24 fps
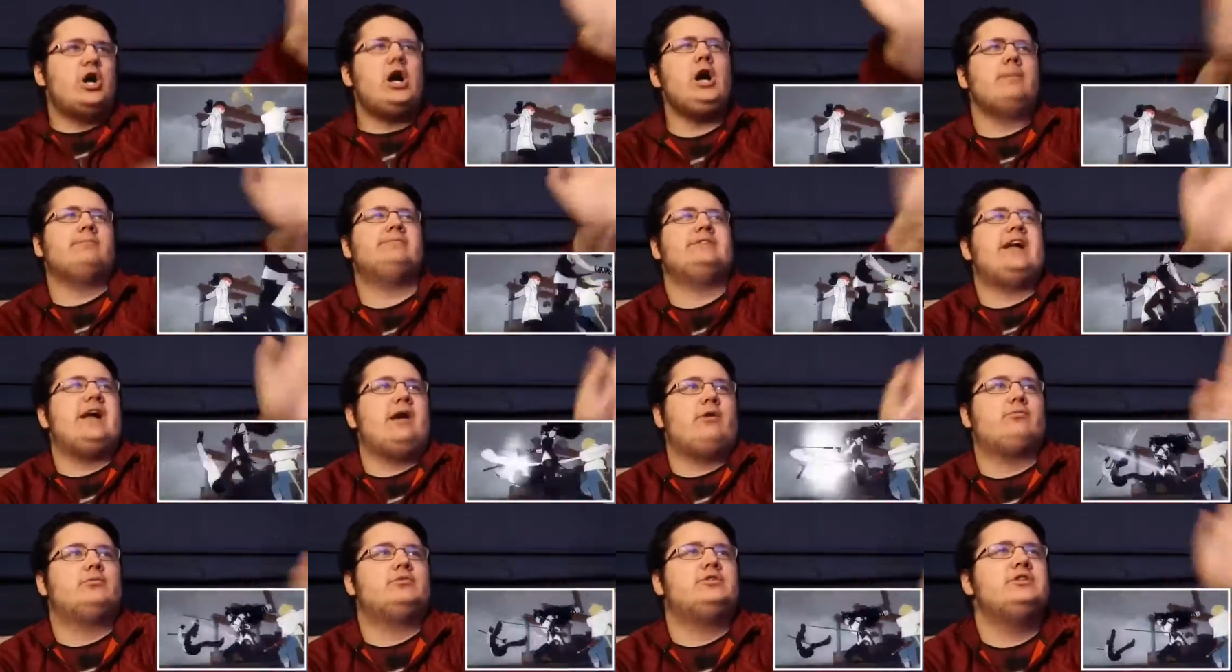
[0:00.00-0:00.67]
calm
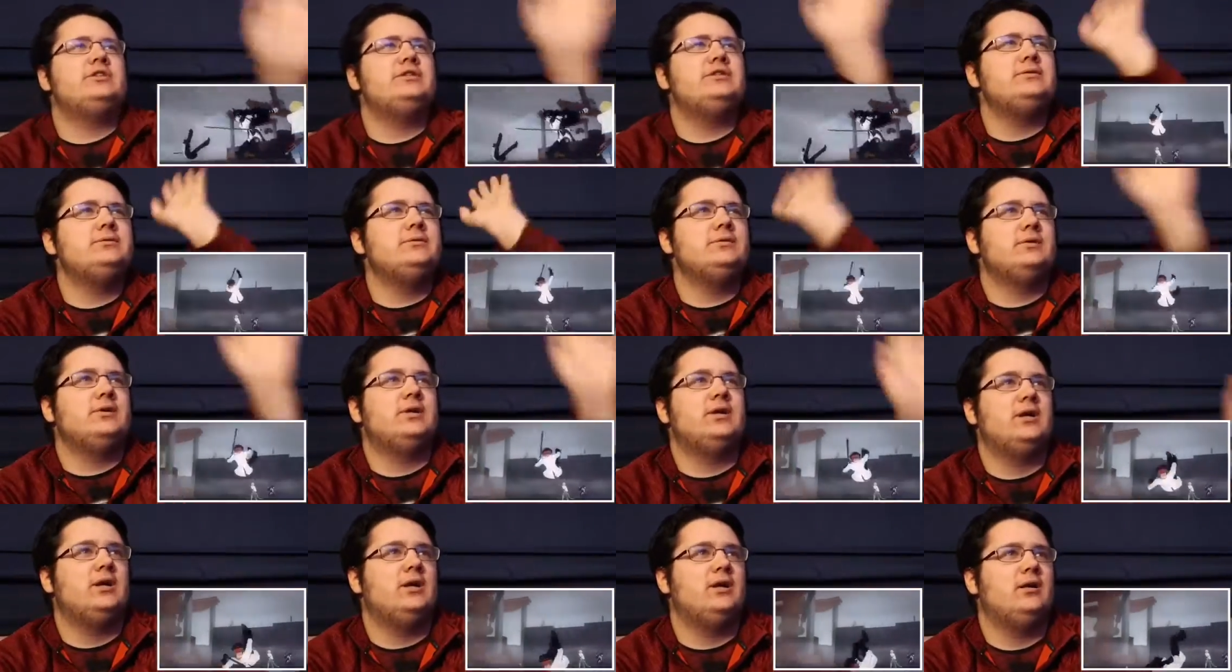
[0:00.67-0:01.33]
down.
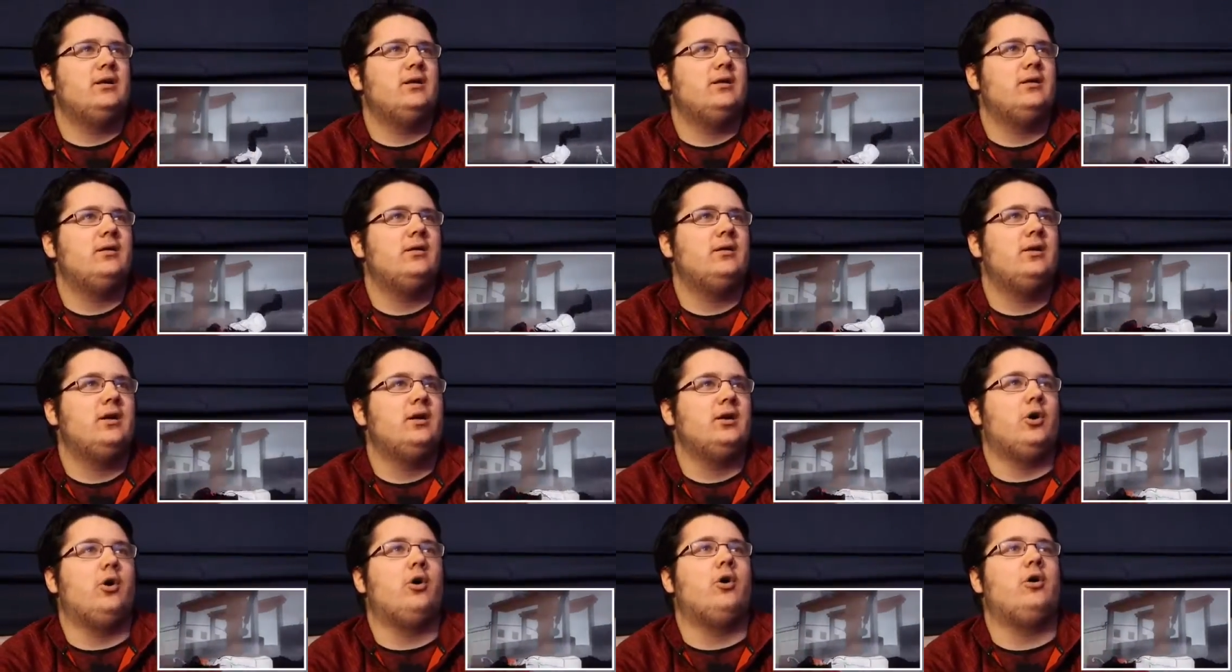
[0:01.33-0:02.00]

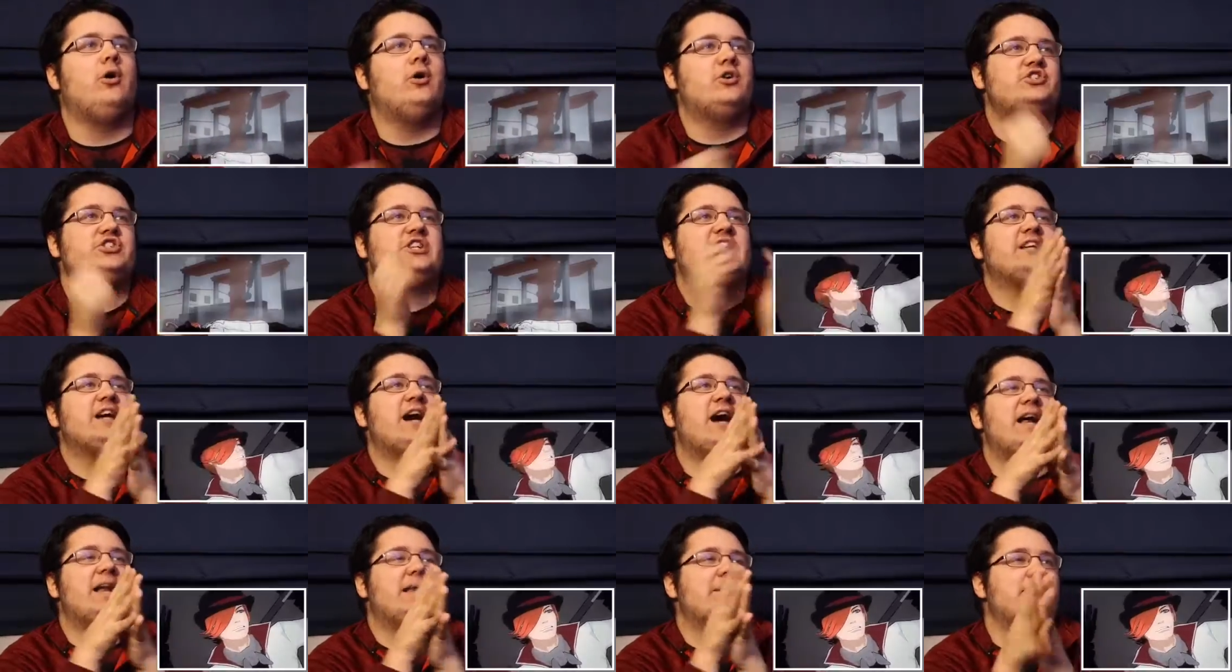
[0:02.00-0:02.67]
Oh, she
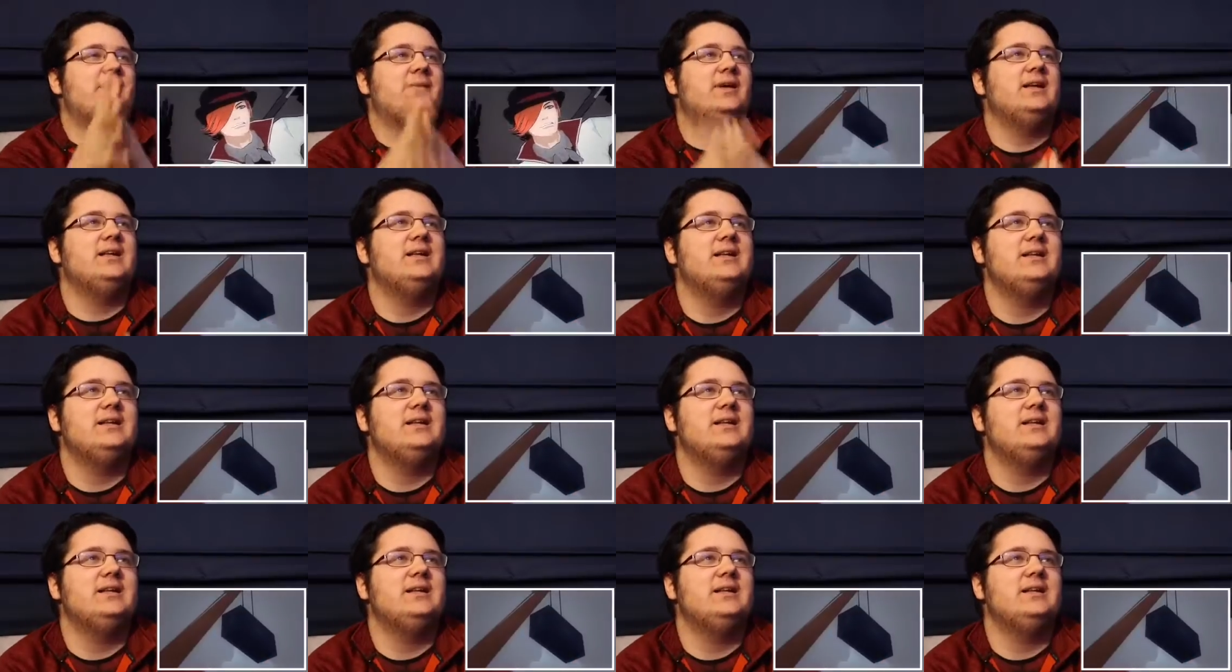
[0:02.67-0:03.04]
got him.